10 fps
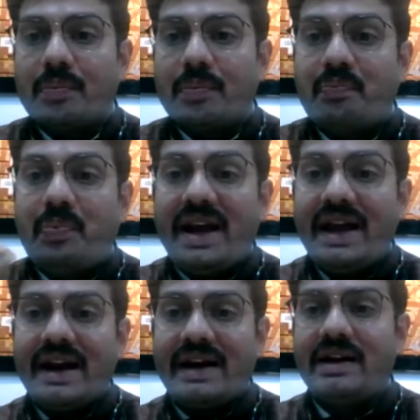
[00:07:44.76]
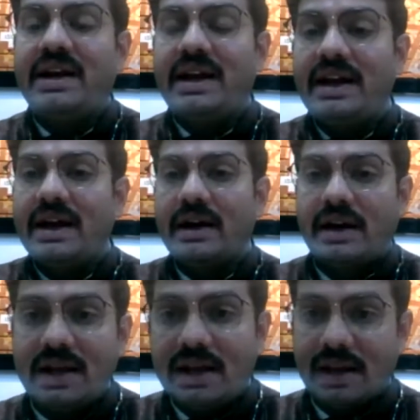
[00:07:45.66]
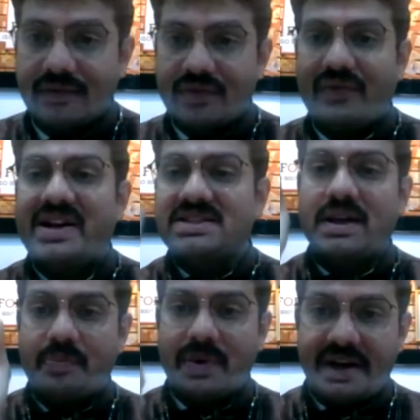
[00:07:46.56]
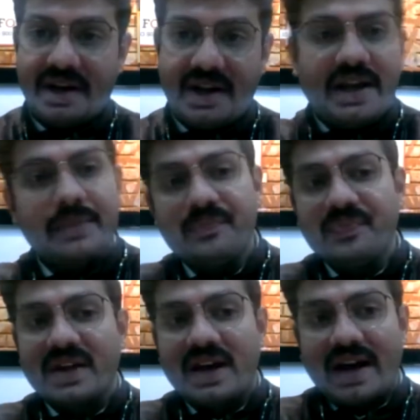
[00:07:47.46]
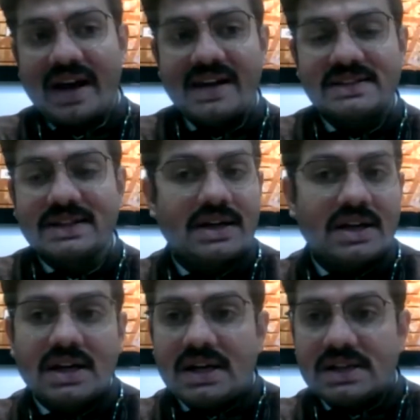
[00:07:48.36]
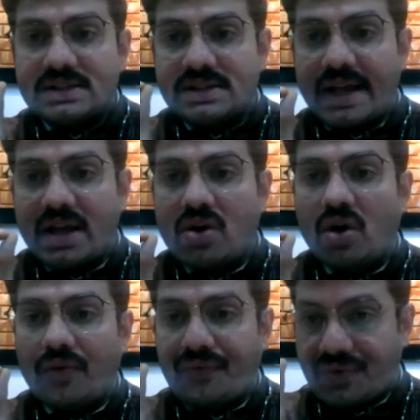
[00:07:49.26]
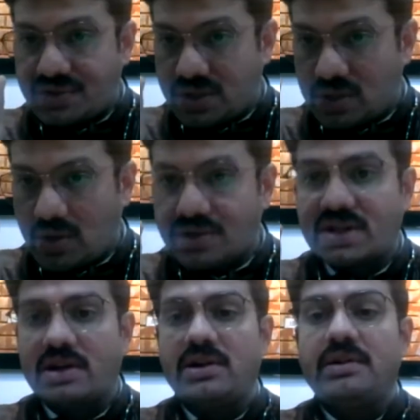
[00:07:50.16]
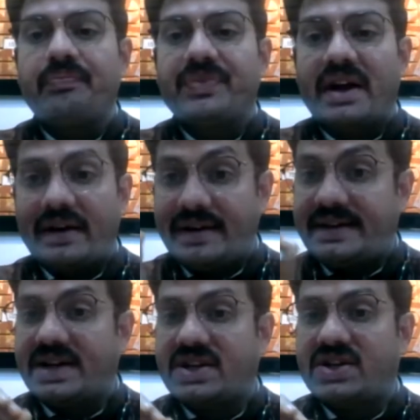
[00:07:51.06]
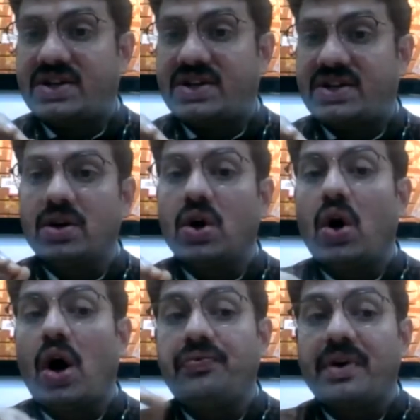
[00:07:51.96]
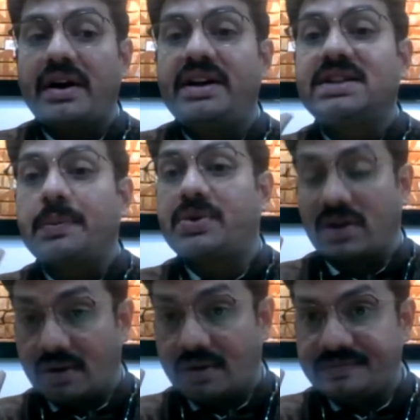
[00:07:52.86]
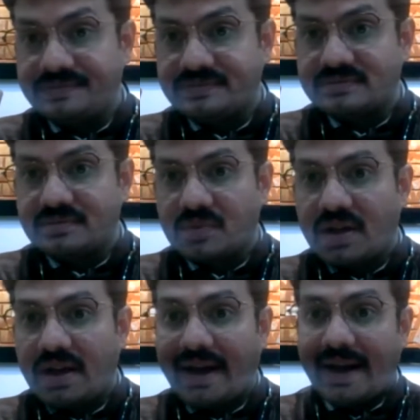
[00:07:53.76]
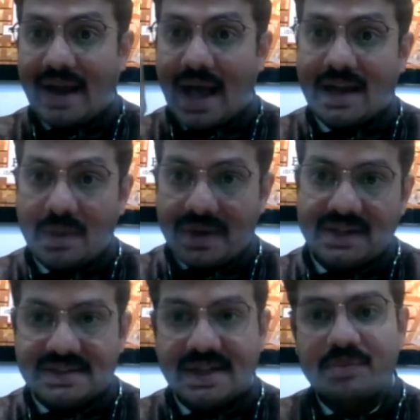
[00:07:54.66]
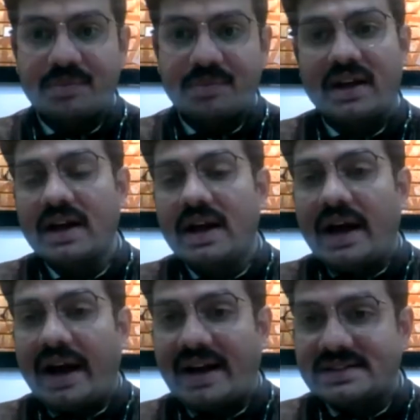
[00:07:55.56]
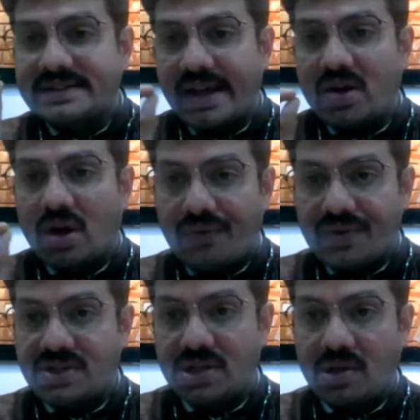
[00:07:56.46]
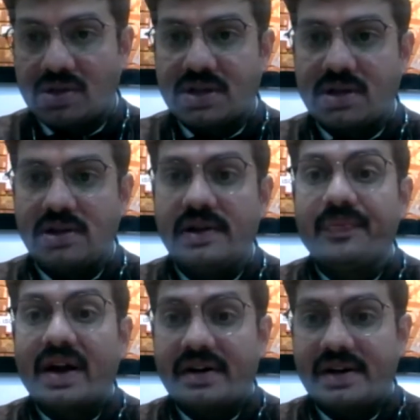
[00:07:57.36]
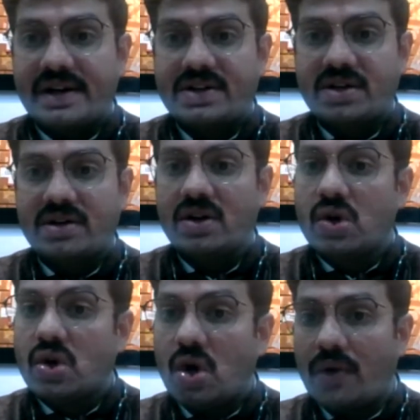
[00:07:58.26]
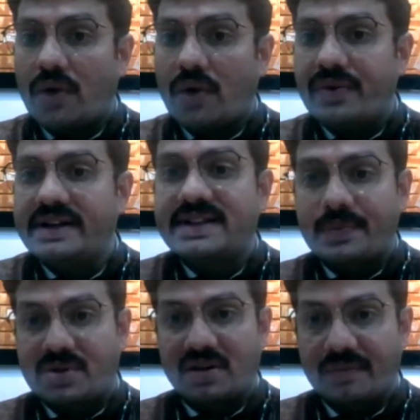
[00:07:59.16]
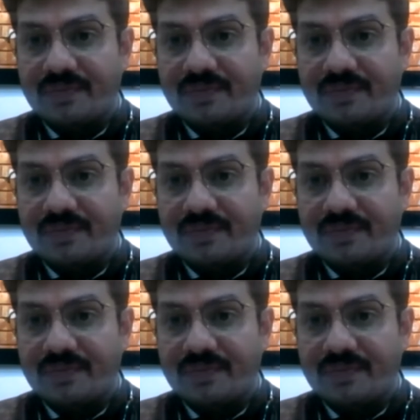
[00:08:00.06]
PDD. When I say PDD, it is a psychophysiological detection of deception. It, I repeat the same thing. It is psychophysiological detection of deception.